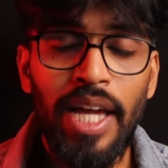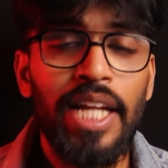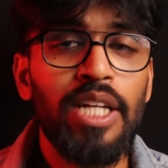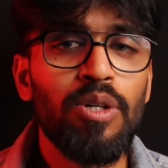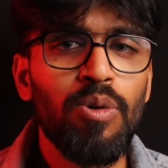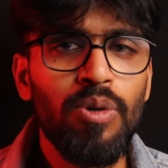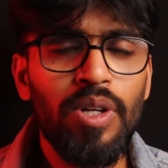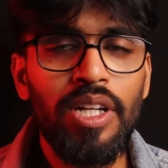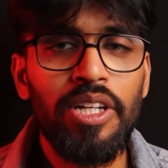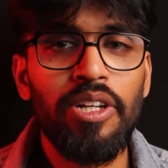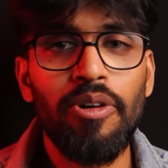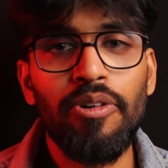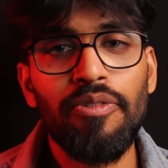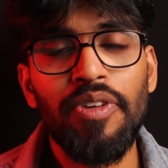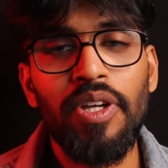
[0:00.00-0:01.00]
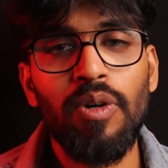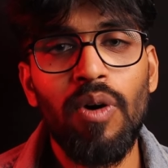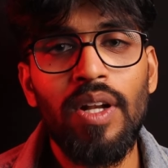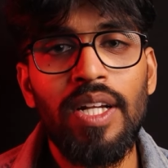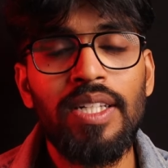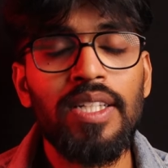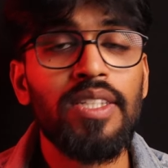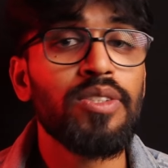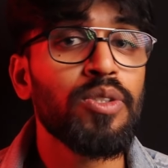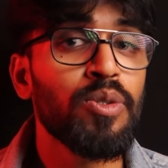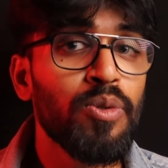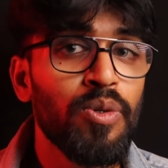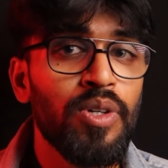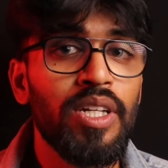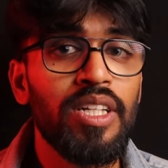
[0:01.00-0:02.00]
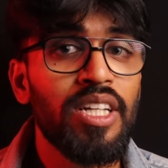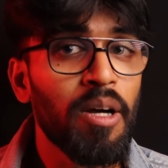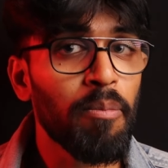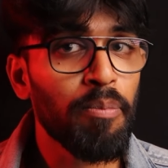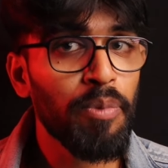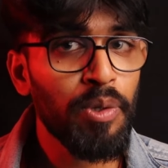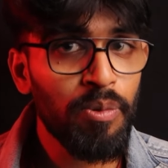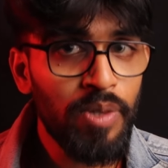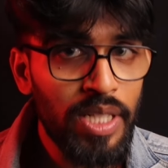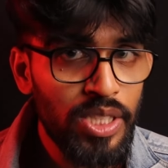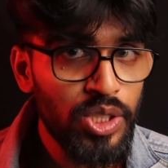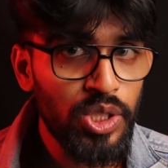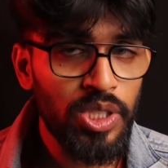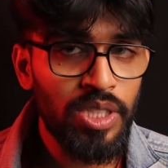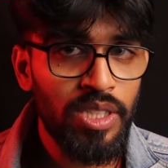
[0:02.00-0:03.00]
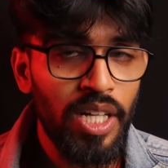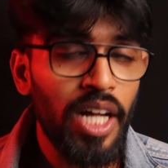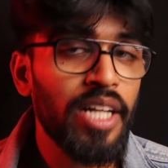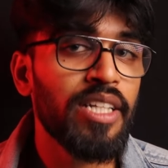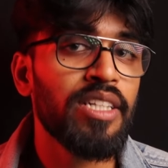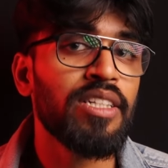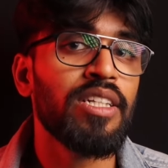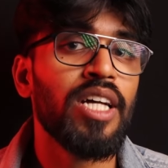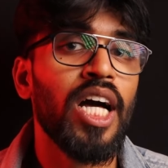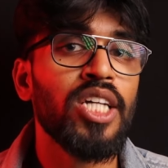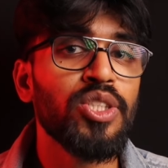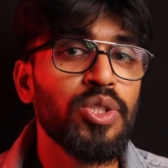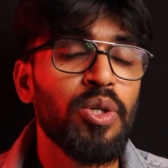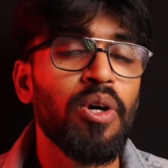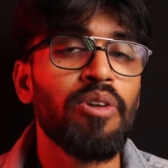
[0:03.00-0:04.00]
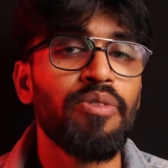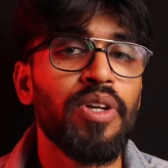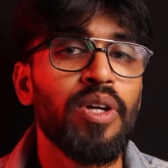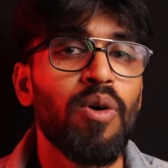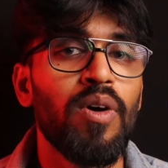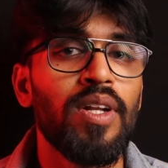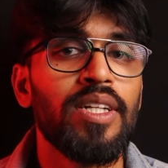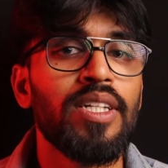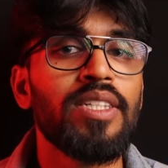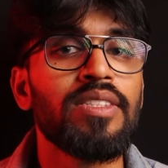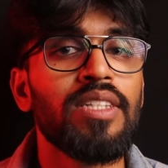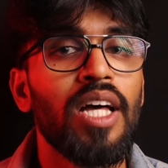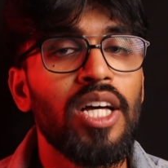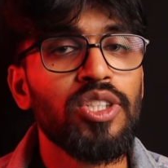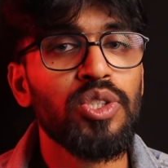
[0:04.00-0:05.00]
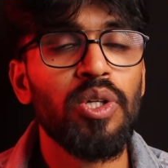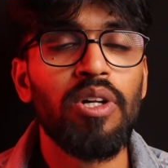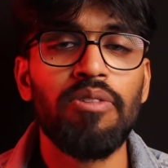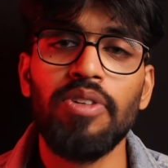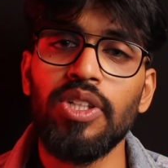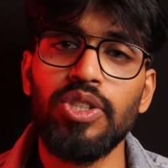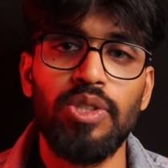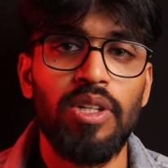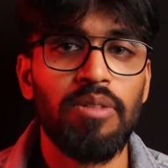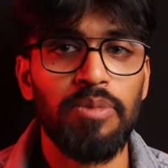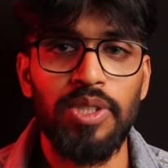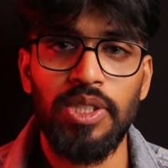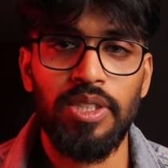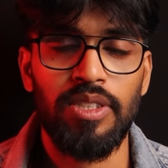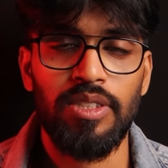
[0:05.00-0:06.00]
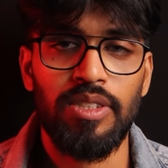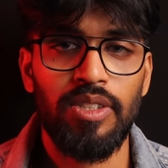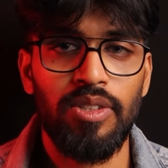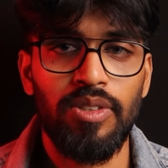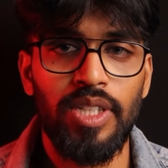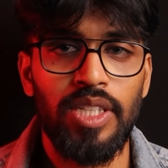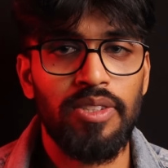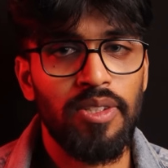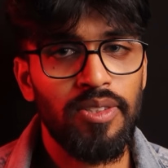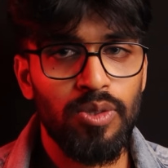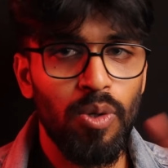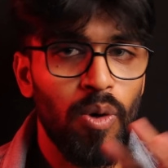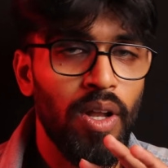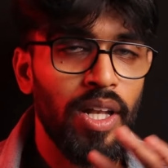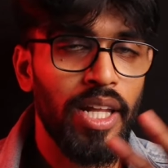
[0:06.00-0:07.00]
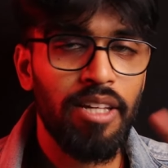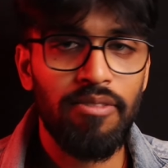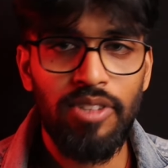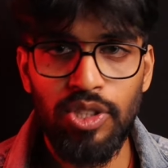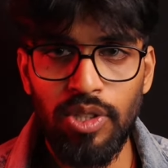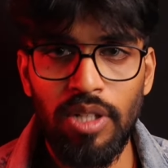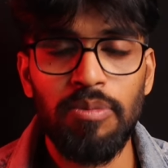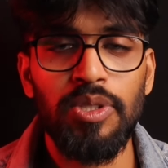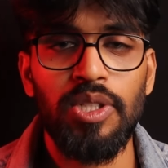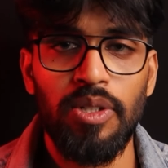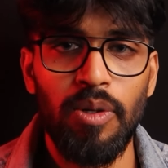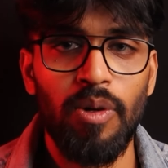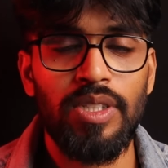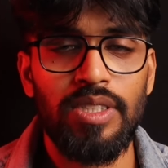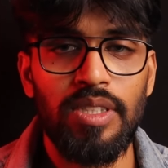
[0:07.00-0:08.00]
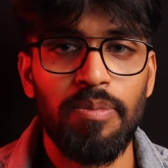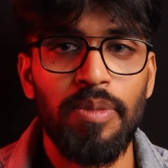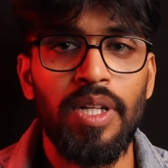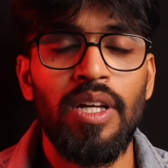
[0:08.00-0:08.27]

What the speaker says: In Google Cloud, we call it as Google Compute Engine. And in Azure, we call it as Azure Virtual Machine. Okay, so it's all like virtual machine concept.